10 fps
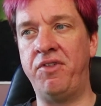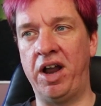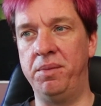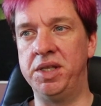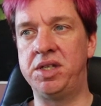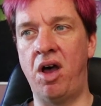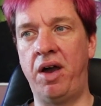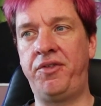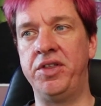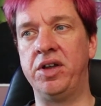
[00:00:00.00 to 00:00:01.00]
environments
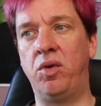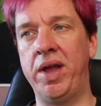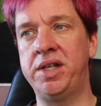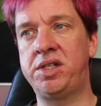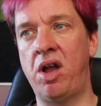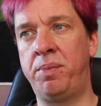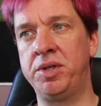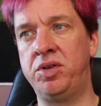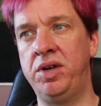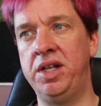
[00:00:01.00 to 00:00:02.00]
offer the greatest
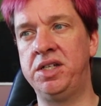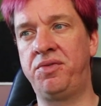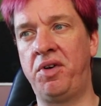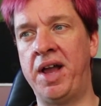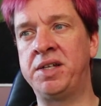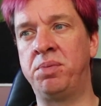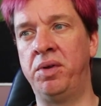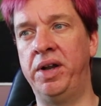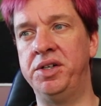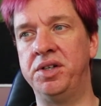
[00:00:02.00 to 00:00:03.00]
opportunities for
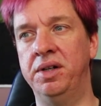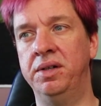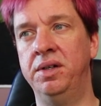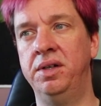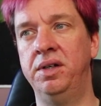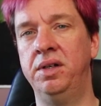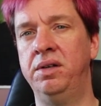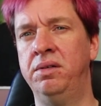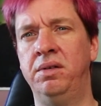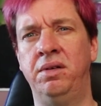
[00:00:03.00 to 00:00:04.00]
exploration.
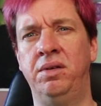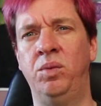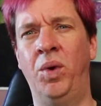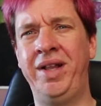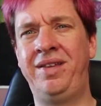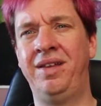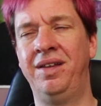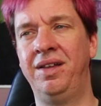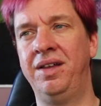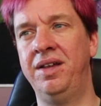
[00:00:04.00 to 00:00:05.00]
What?
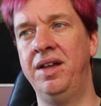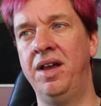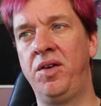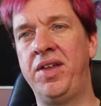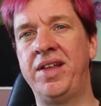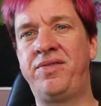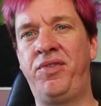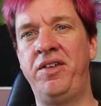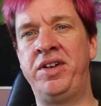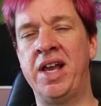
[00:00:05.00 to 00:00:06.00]
Okay, that
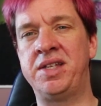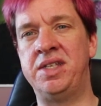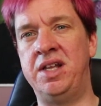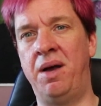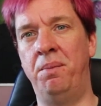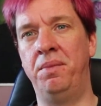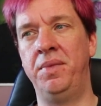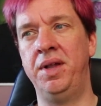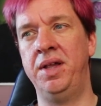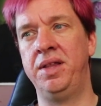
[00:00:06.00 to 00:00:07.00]
flavor text is dumb.
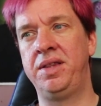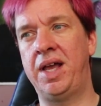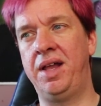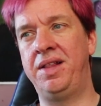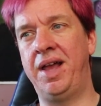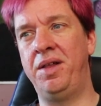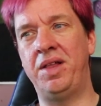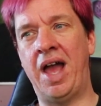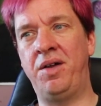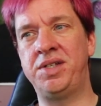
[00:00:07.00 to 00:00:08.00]
That,
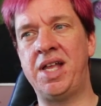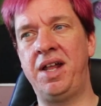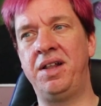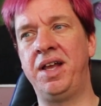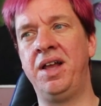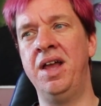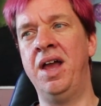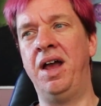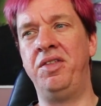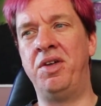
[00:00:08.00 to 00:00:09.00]
like, how does that like?
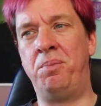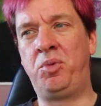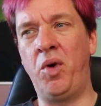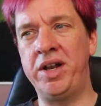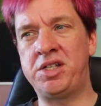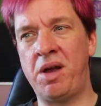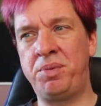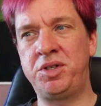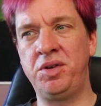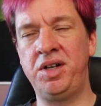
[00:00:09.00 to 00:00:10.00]
the greatest
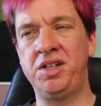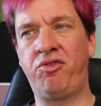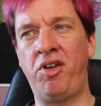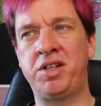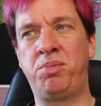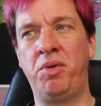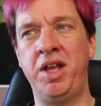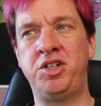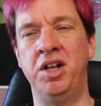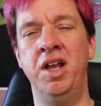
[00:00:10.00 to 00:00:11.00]
opportunities for
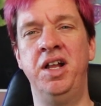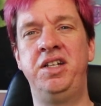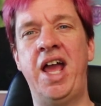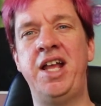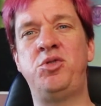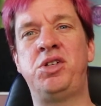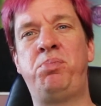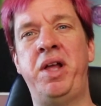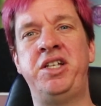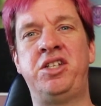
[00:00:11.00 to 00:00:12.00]
exploration. Dangerous
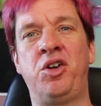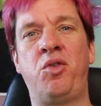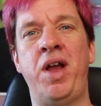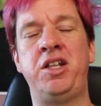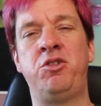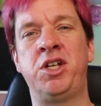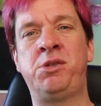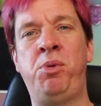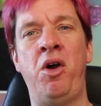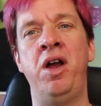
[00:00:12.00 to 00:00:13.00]
places are great to
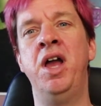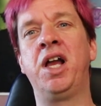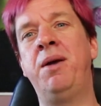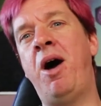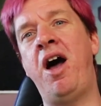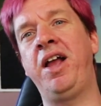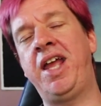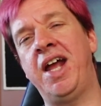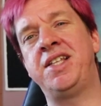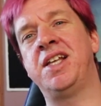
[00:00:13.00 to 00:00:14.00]
explore. Come on,
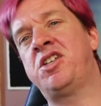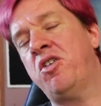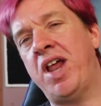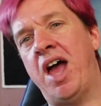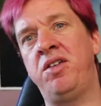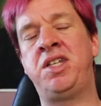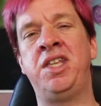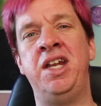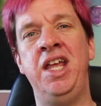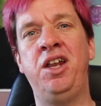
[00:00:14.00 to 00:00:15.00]
kids, let's go down
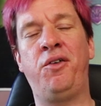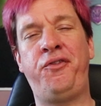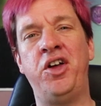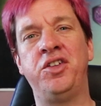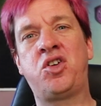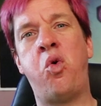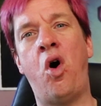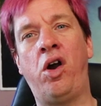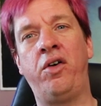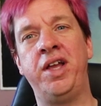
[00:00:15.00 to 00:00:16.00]
to the needle-filled
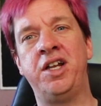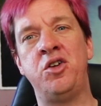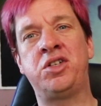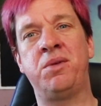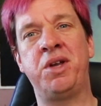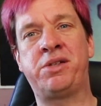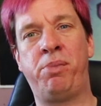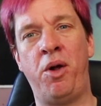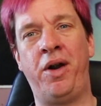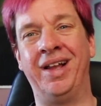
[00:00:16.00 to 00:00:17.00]
quarry and do some
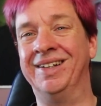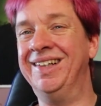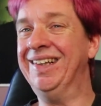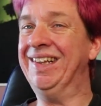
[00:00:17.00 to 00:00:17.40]
exploring.